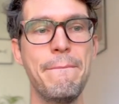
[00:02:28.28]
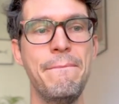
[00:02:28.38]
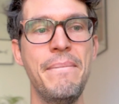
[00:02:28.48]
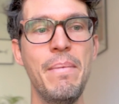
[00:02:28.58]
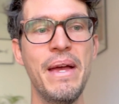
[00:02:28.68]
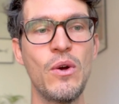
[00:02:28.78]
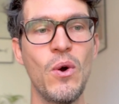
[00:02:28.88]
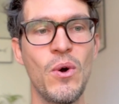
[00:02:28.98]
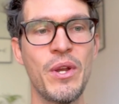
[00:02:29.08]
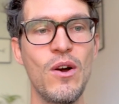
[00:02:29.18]

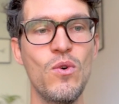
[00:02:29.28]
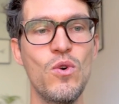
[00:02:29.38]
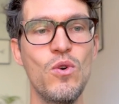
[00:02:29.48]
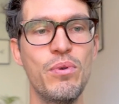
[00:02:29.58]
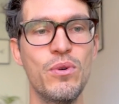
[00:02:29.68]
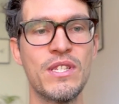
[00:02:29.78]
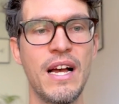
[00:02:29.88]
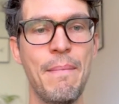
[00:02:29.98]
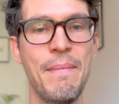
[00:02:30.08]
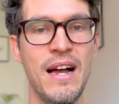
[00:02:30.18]
Bebekhona ukuphuza
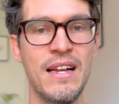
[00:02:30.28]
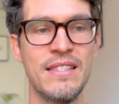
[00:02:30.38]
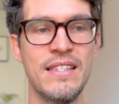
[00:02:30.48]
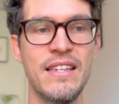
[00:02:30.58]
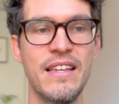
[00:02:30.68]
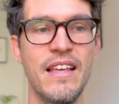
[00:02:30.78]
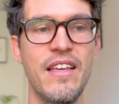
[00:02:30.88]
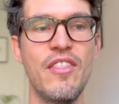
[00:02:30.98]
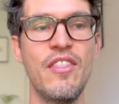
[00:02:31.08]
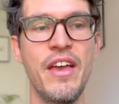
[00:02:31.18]
amanzi.
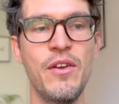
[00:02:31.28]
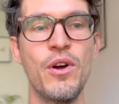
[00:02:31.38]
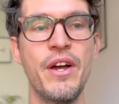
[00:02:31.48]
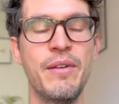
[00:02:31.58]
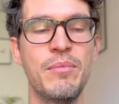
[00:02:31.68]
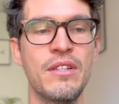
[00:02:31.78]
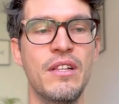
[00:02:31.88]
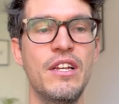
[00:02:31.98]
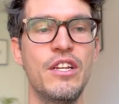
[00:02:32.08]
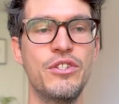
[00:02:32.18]
They were able
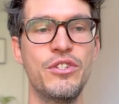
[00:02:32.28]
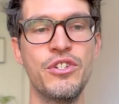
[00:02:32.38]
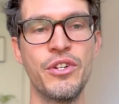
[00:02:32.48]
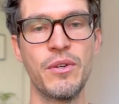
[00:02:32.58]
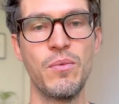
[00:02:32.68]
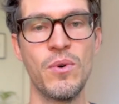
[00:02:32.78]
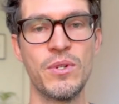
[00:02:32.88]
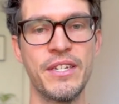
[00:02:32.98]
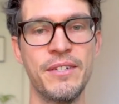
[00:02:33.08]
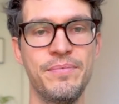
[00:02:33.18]
to drink water.